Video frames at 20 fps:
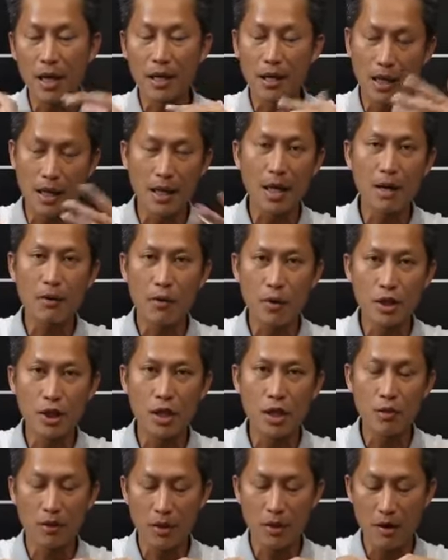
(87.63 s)
And I want to
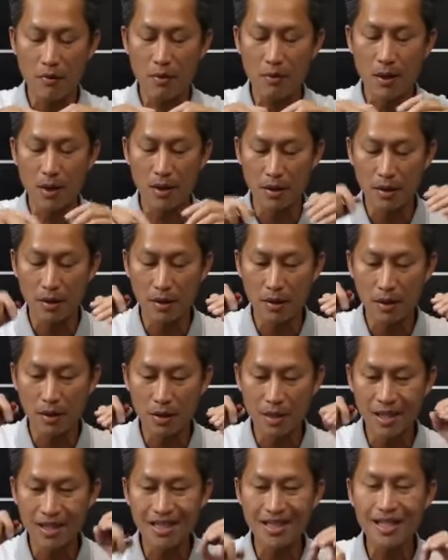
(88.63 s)
share with everybody, the
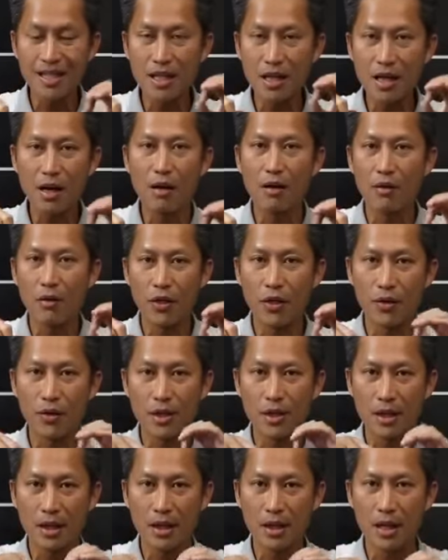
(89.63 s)
Seagull
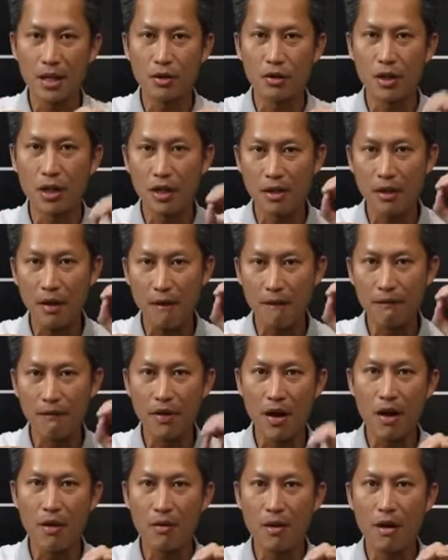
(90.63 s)
3600 is
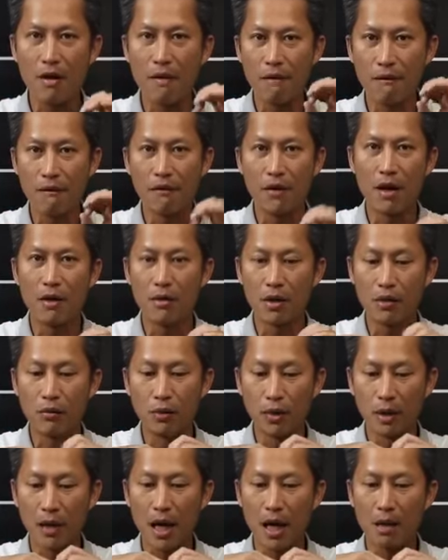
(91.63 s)
very, very
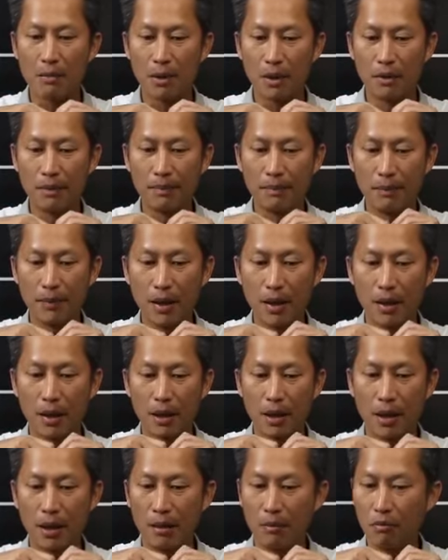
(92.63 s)
reliable.
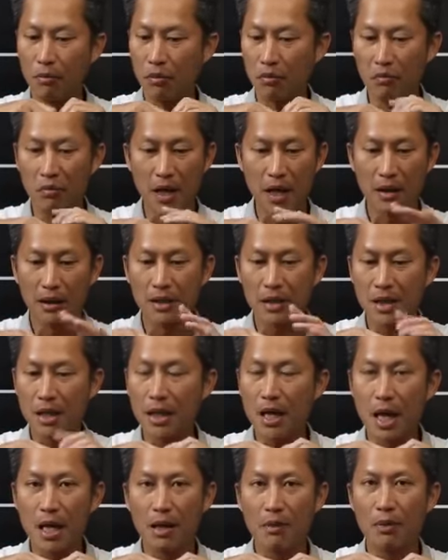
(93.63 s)
We rarely
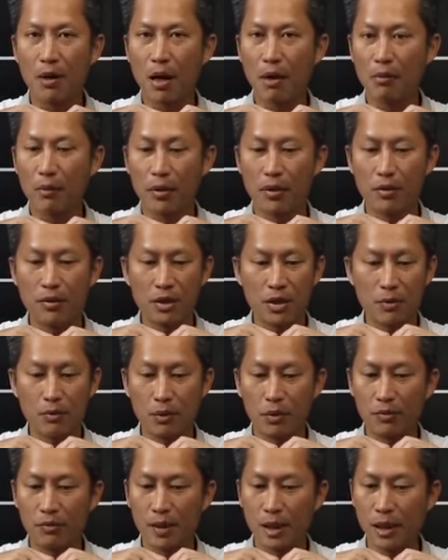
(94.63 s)
see any problem with this
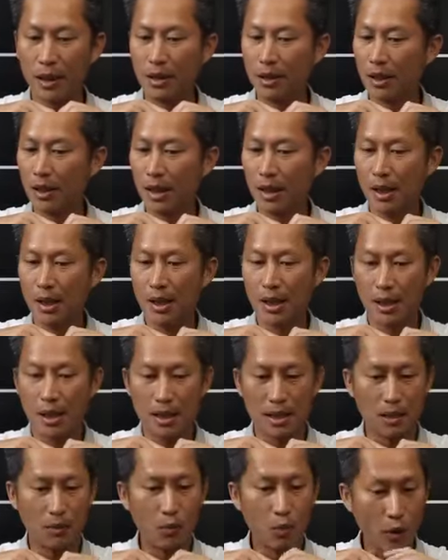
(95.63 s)
movement.
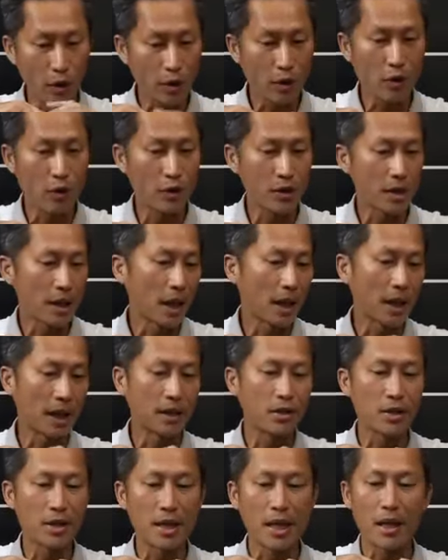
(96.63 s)
It's a workhorse, I like
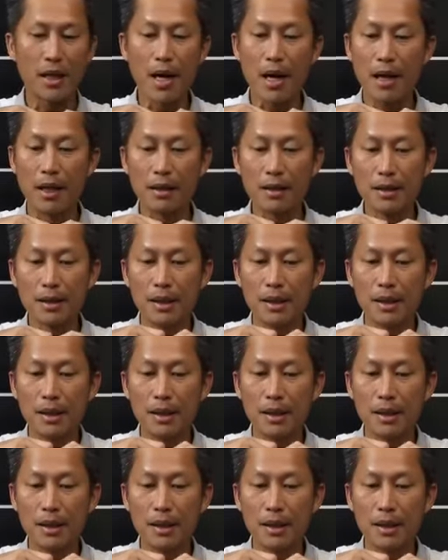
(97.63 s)
to say that.